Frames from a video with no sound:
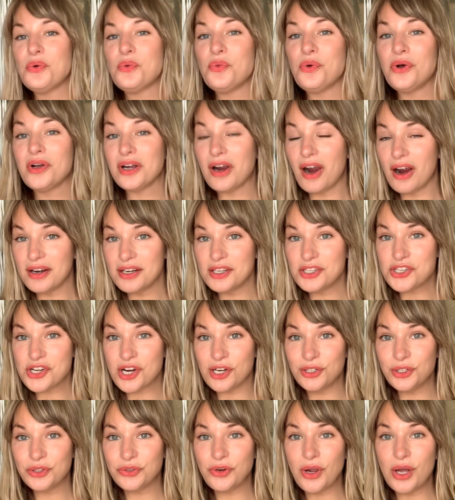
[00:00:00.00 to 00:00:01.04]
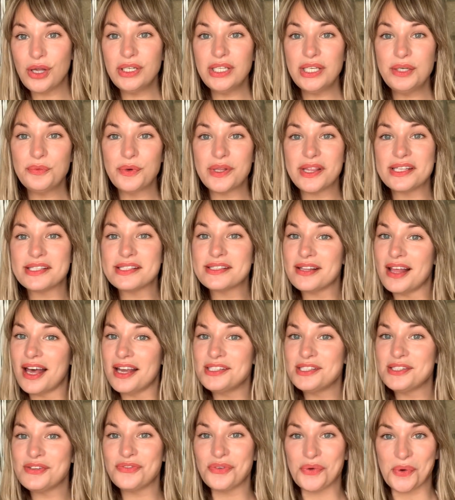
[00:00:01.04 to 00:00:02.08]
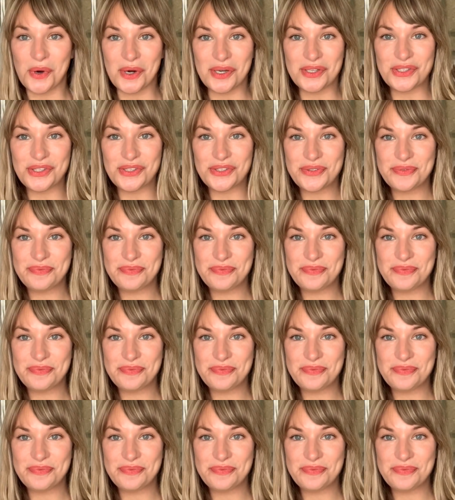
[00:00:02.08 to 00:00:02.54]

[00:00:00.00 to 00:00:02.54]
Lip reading: We'll garnish our Negroni with a slice of orange.